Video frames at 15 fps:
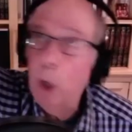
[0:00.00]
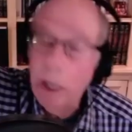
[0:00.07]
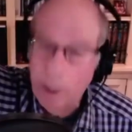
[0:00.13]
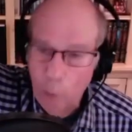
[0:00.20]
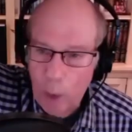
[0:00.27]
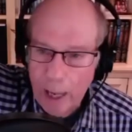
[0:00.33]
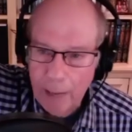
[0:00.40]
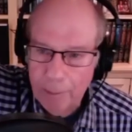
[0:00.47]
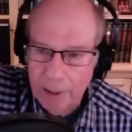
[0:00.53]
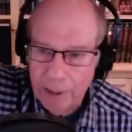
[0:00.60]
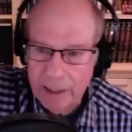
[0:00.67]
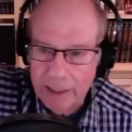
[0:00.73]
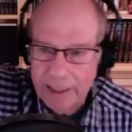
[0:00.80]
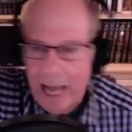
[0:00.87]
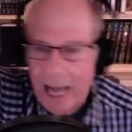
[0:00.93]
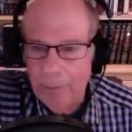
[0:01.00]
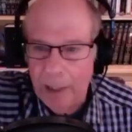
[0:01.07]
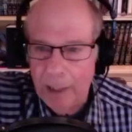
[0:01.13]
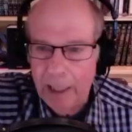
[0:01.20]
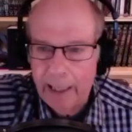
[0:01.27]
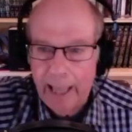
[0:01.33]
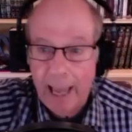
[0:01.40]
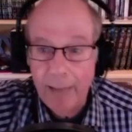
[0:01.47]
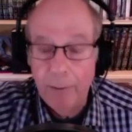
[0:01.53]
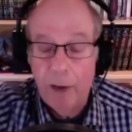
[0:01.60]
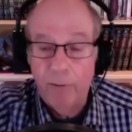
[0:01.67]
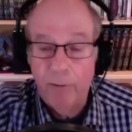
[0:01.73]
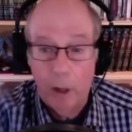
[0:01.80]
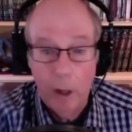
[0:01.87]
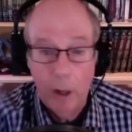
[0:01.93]
way up at the top and it came
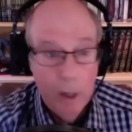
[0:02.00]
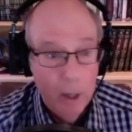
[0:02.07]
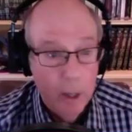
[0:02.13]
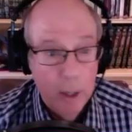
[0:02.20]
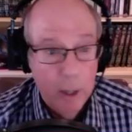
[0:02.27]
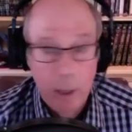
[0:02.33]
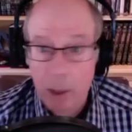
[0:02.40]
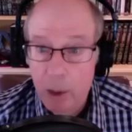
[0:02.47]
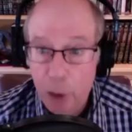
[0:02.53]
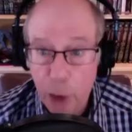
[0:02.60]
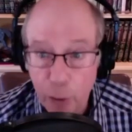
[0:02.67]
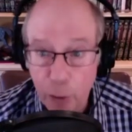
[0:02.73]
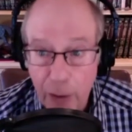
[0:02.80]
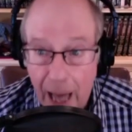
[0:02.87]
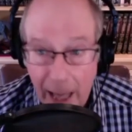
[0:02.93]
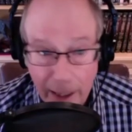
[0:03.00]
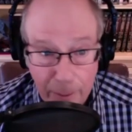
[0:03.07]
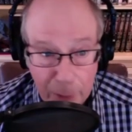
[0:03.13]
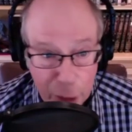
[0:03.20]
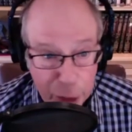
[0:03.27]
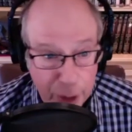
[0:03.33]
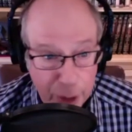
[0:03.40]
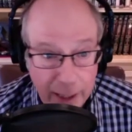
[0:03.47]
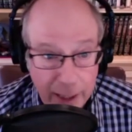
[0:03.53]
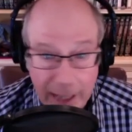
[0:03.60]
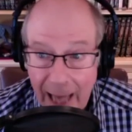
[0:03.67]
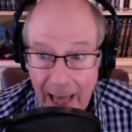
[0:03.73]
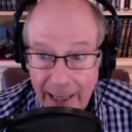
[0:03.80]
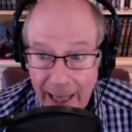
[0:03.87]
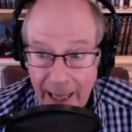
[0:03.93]
over to not a machine
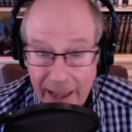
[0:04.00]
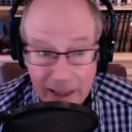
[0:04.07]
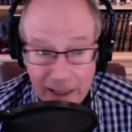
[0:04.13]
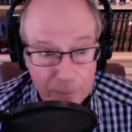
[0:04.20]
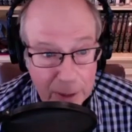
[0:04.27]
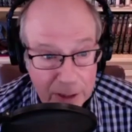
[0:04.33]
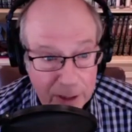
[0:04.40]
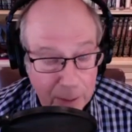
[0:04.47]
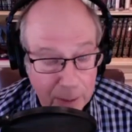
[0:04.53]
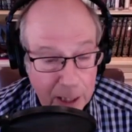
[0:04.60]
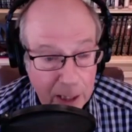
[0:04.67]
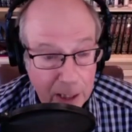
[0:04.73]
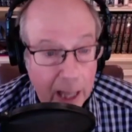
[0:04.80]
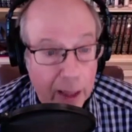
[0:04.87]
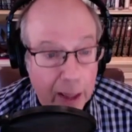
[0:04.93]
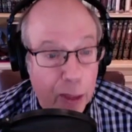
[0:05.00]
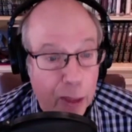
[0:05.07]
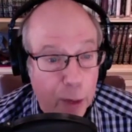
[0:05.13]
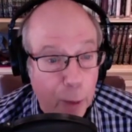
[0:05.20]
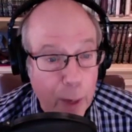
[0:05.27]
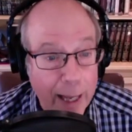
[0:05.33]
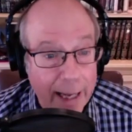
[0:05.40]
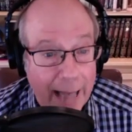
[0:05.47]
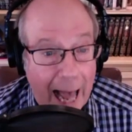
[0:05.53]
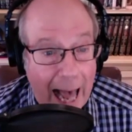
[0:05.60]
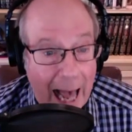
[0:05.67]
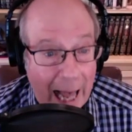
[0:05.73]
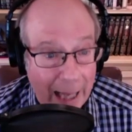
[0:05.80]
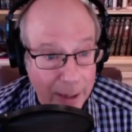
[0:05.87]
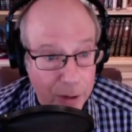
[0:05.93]
not nothing but something like three
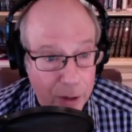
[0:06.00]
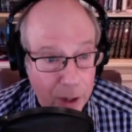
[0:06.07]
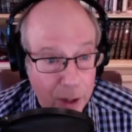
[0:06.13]
guys